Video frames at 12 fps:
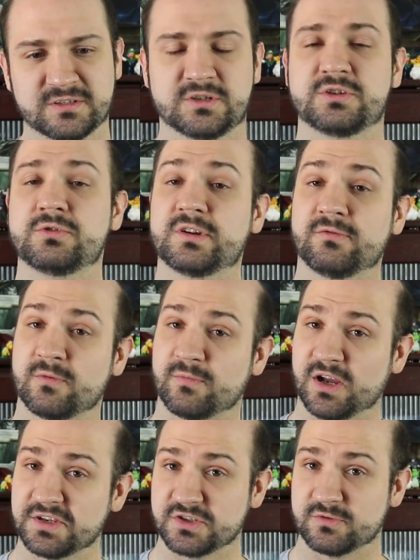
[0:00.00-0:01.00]
2 different
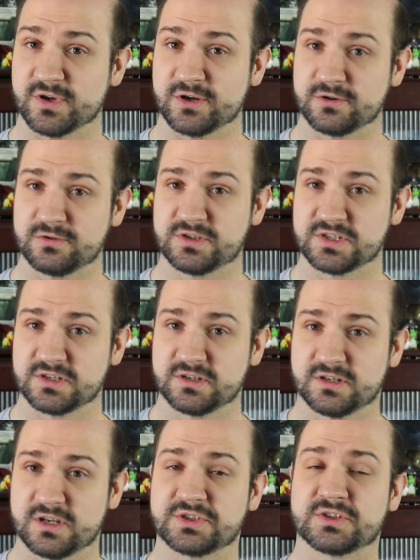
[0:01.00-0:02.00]
puzzle modes, a